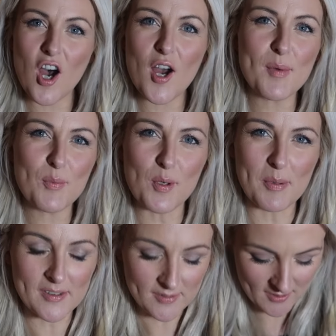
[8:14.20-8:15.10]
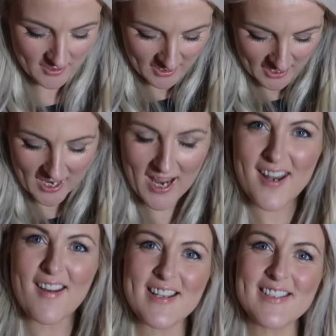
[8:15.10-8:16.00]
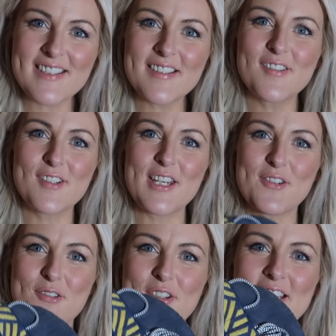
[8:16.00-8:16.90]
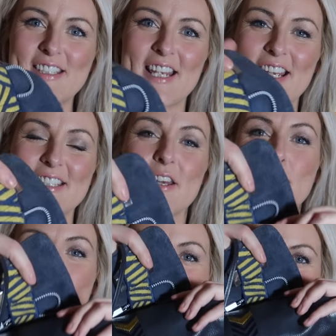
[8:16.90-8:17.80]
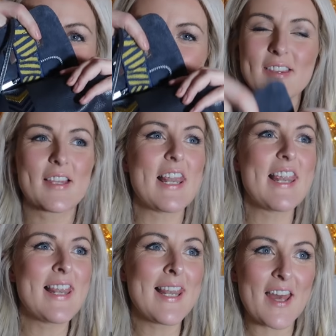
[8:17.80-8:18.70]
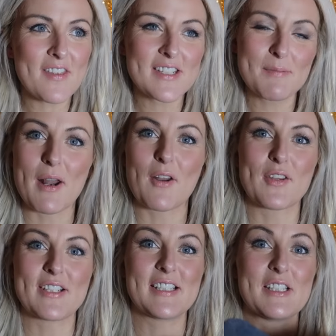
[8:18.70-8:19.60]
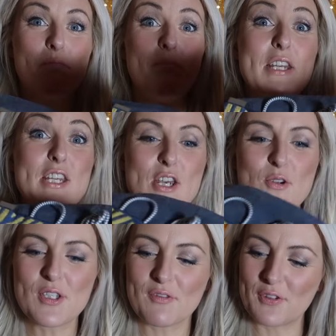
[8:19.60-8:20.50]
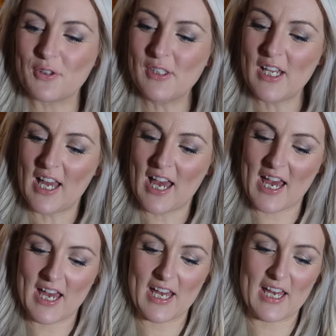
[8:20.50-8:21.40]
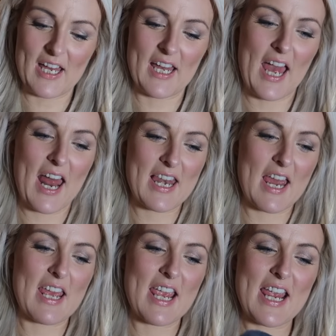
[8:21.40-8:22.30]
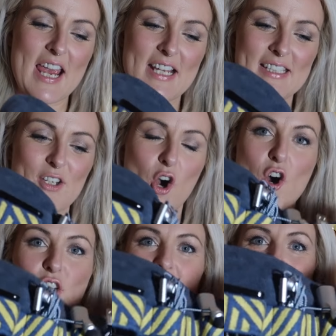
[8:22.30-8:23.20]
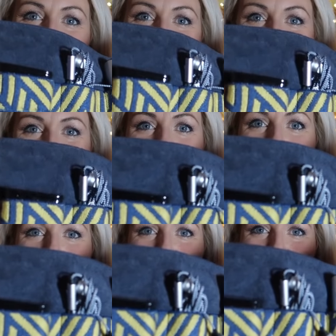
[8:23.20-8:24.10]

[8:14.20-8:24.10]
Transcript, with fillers: I'm a woman, and I still need all these things. The leather smell on this is beautiful, uh, and it has got an entire,